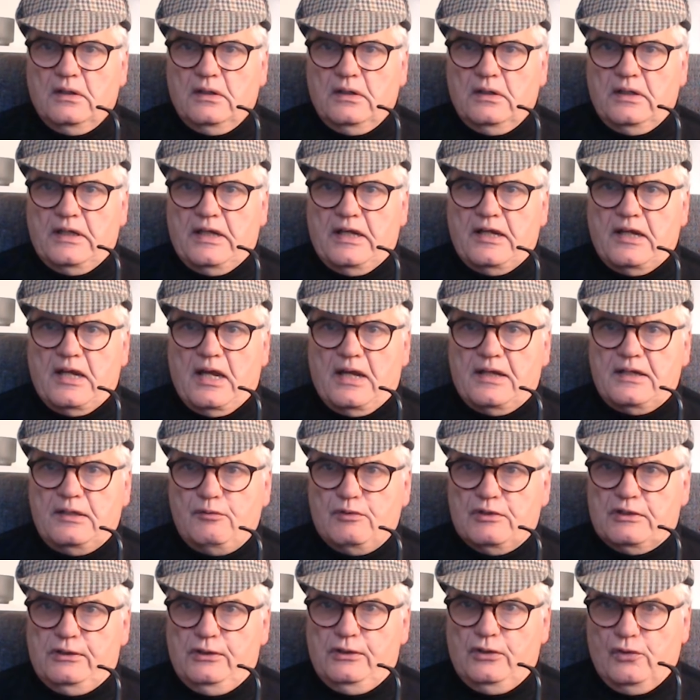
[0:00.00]
He and he
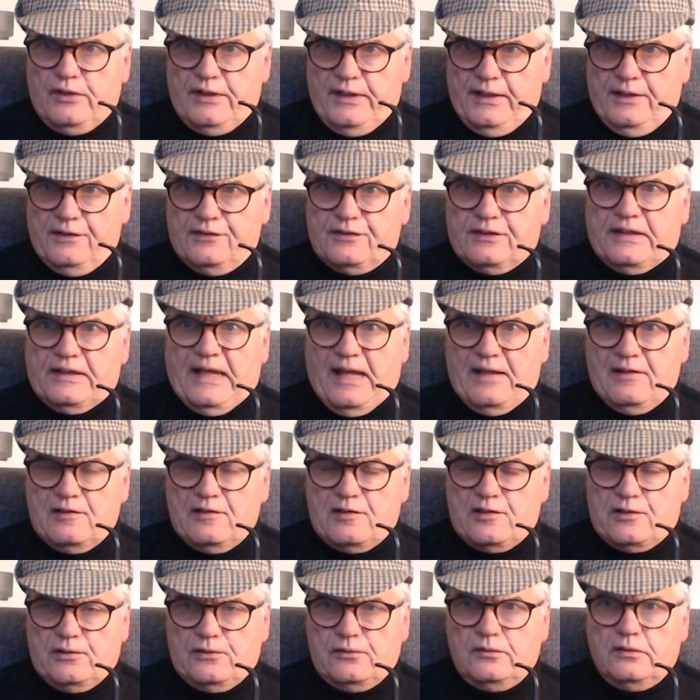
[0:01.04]
was looking to
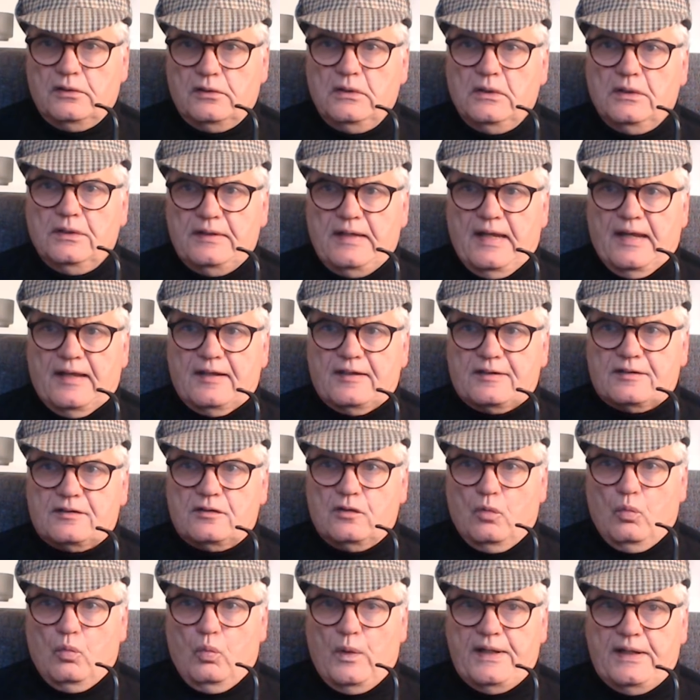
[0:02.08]
cancel next
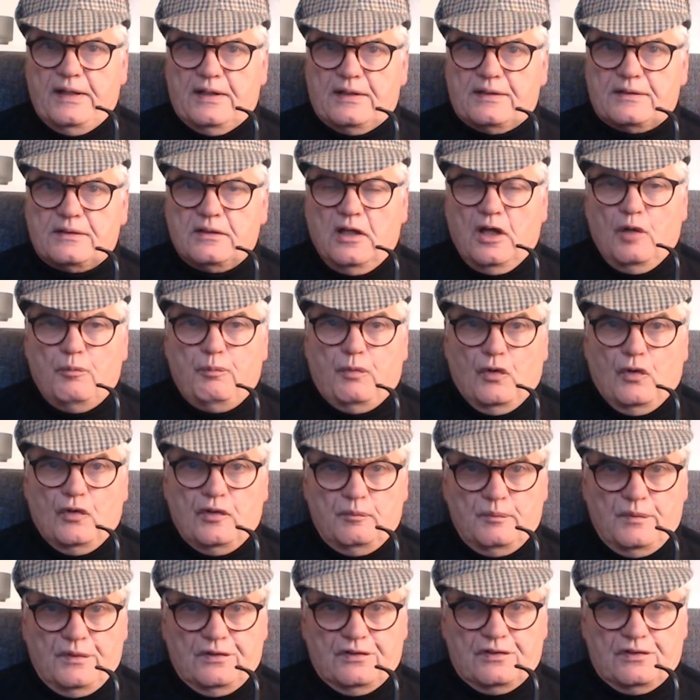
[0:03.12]
week's appointment.